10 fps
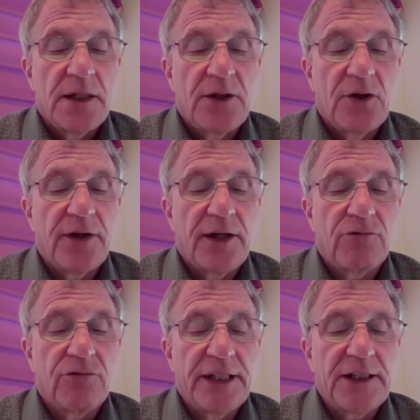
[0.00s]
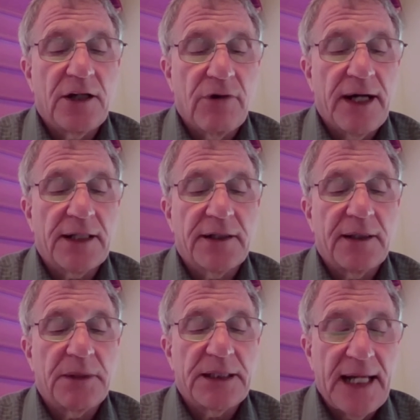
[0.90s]
they redirect their
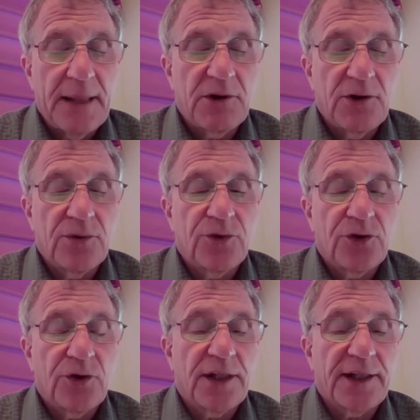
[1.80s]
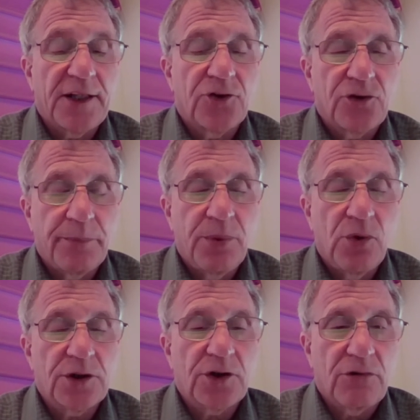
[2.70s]
metabolism so that they could
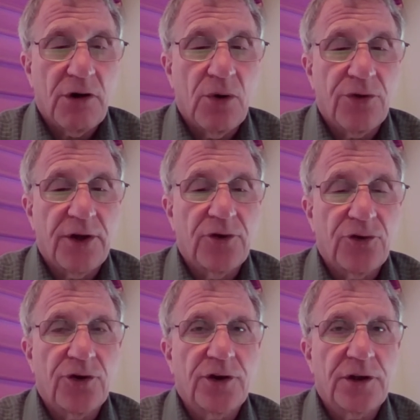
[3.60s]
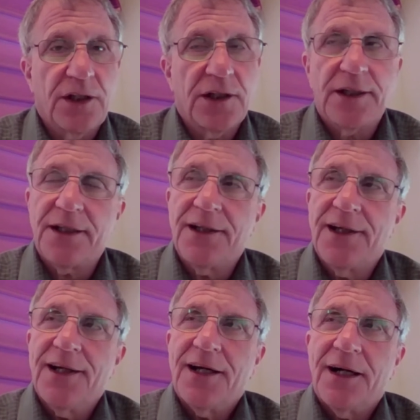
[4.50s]
support growth. And certainly
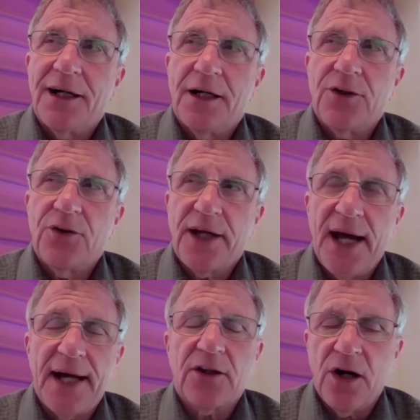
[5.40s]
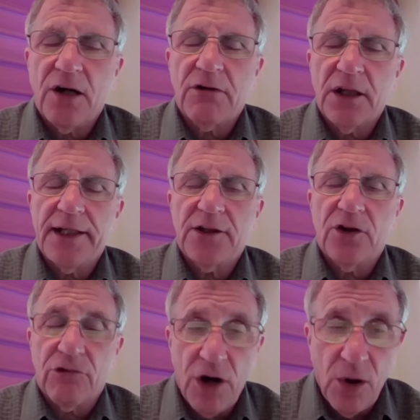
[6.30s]
you can correlate
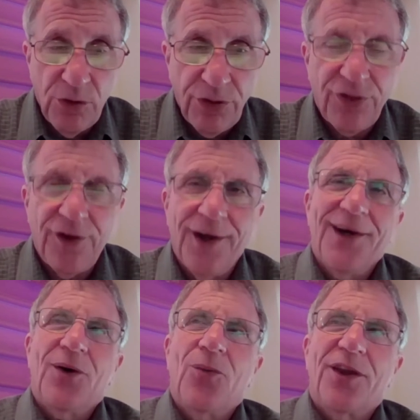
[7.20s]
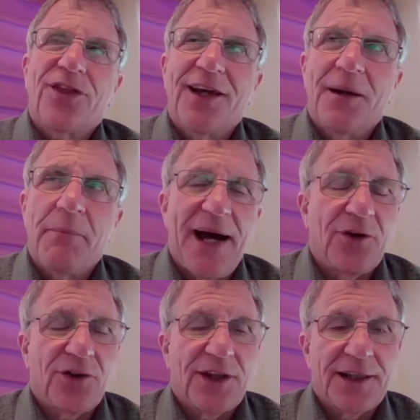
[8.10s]
growth with the
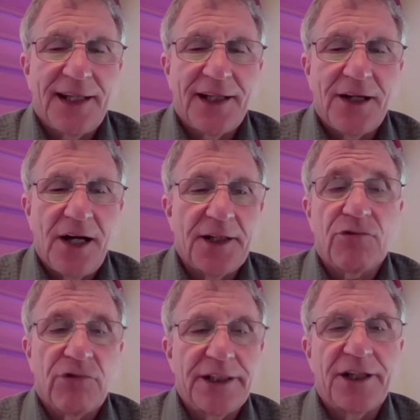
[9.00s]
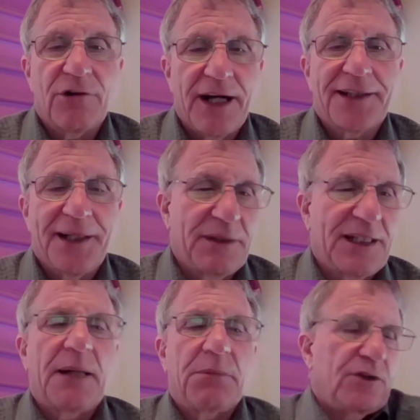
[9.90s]
amount that they kind of redirect their
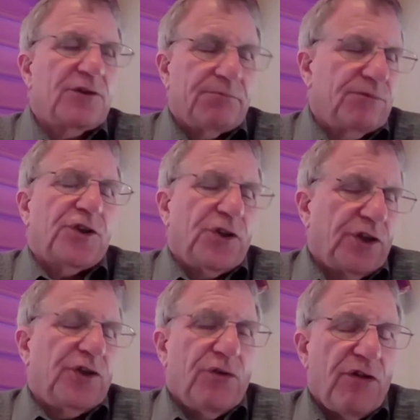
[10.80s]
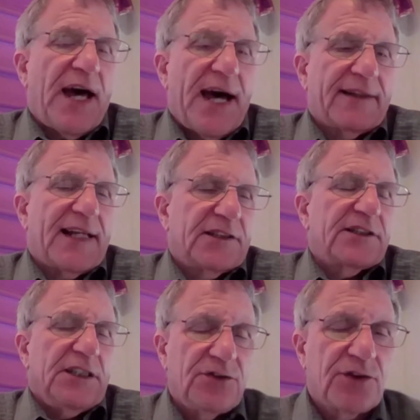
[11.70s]
metabolism. So you can do that. That's
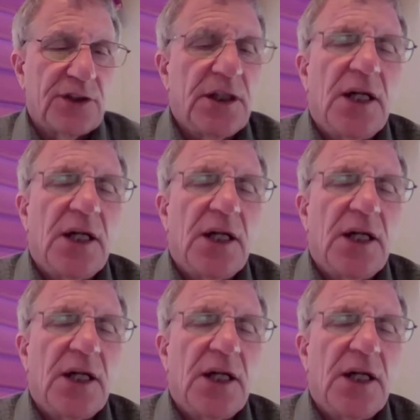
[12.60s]
easy.